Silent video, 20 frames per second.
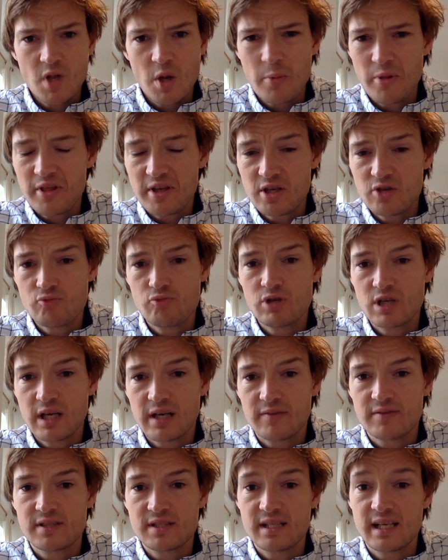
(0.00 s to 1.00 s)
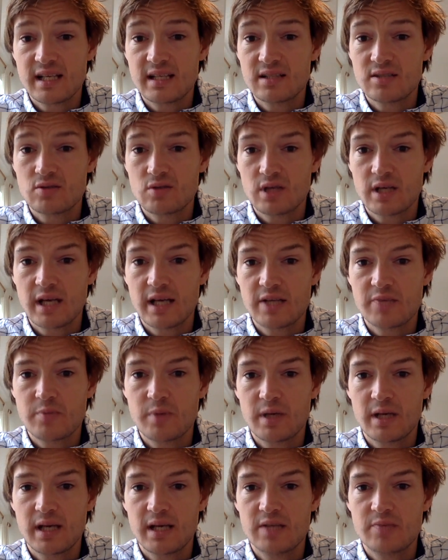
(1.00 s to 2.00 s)
think you really have to take this on a
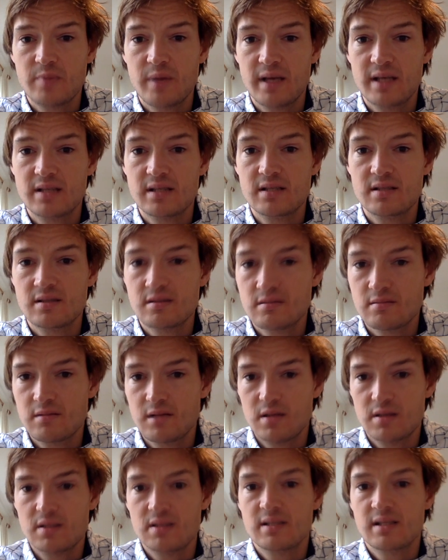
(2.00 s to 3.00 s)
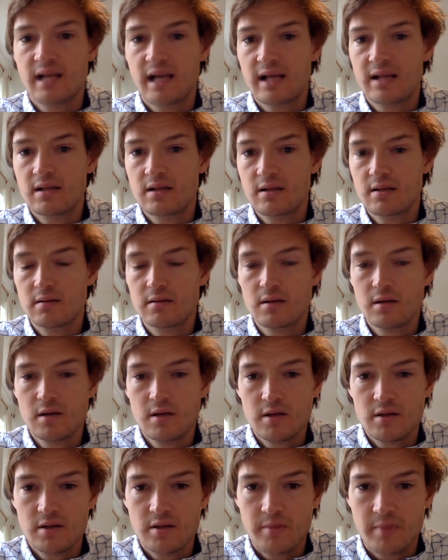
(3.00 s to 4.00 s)
case-by-case basis and understand
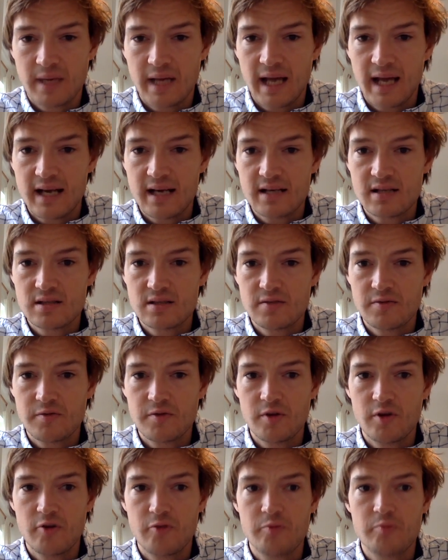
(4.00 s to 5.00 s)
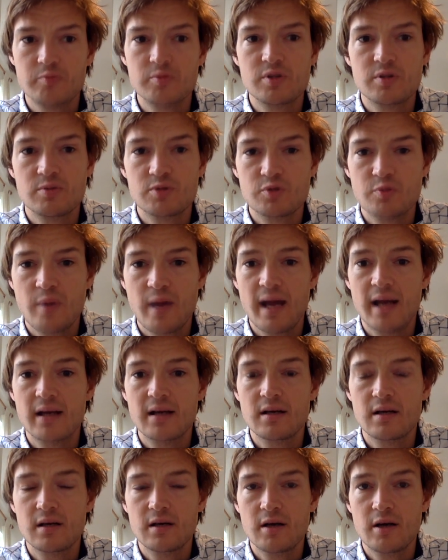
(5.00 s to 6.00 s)
the mechanics of someone's
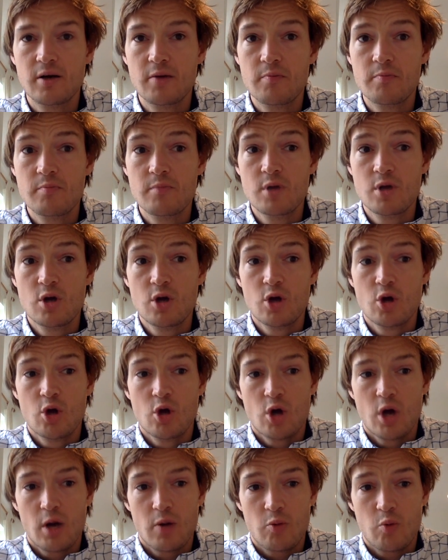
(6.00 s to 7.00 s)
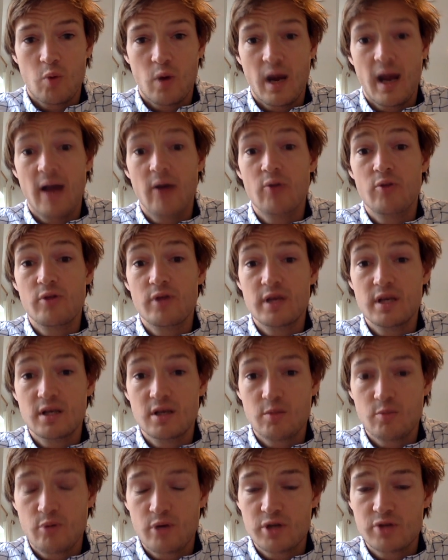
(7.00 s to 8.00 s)
back, how the
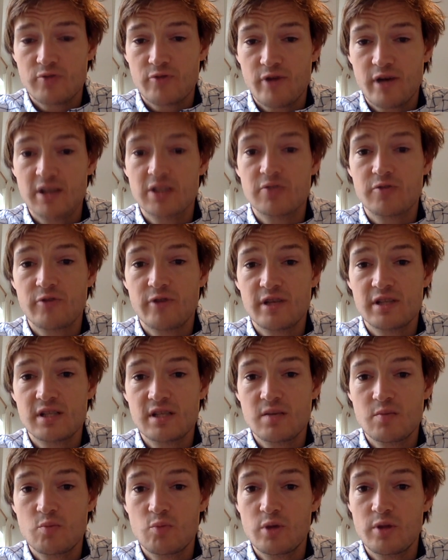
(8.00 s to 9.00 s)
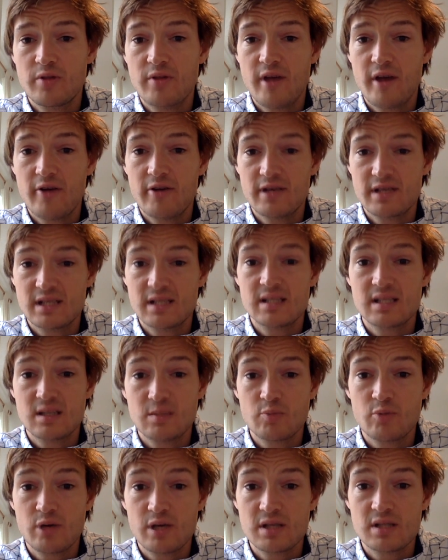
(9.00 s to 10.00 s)
compression fracture fits in with their
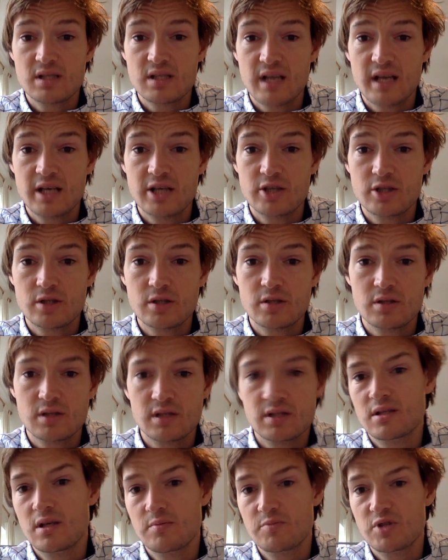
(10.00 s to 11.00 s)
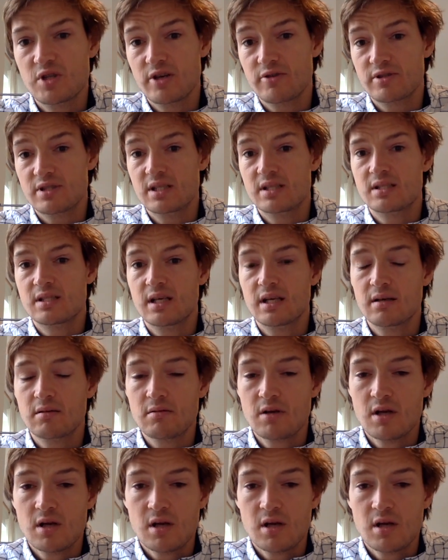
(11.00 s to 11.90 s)
existing presentation in terms of their existing